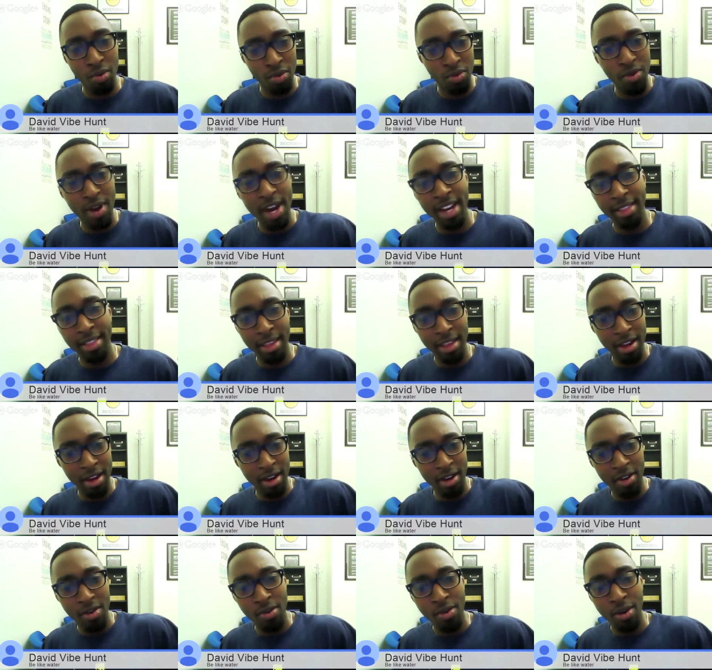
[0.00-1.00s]
were right
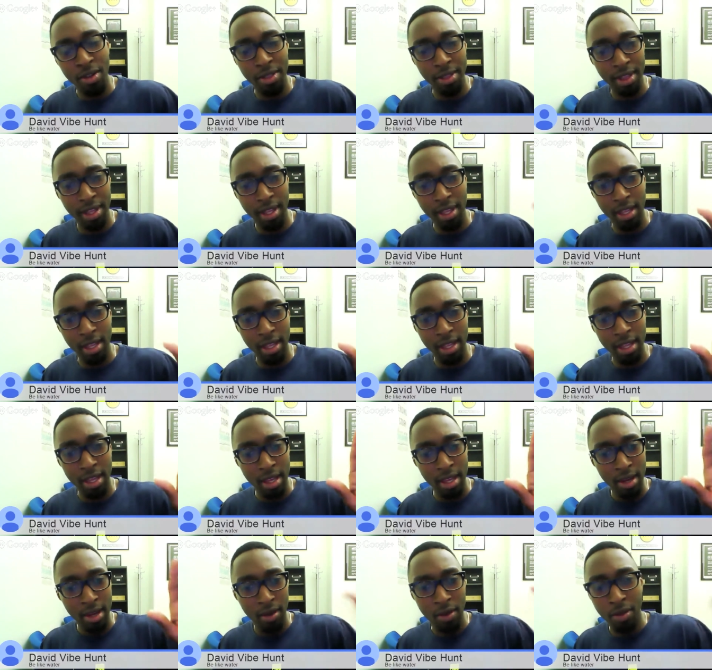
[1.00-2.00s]
there on the
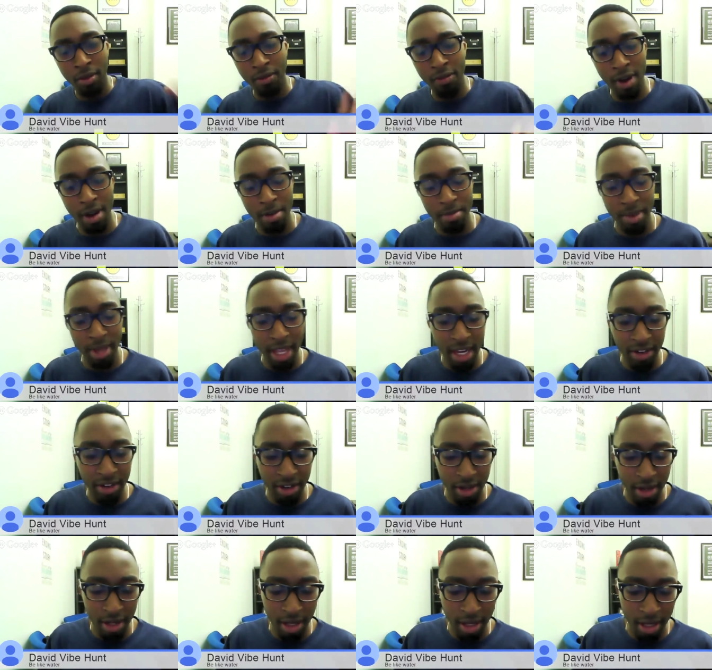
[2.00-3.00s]
on the front page
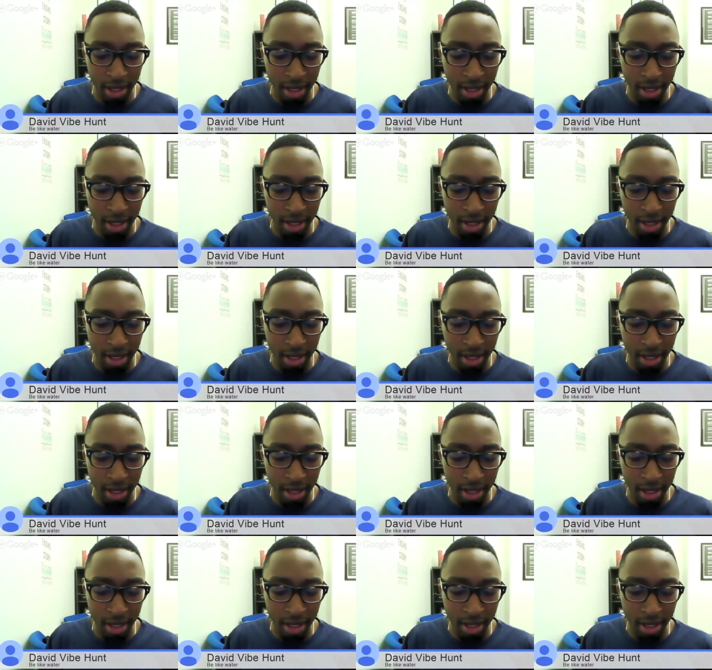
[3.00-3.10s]
and it,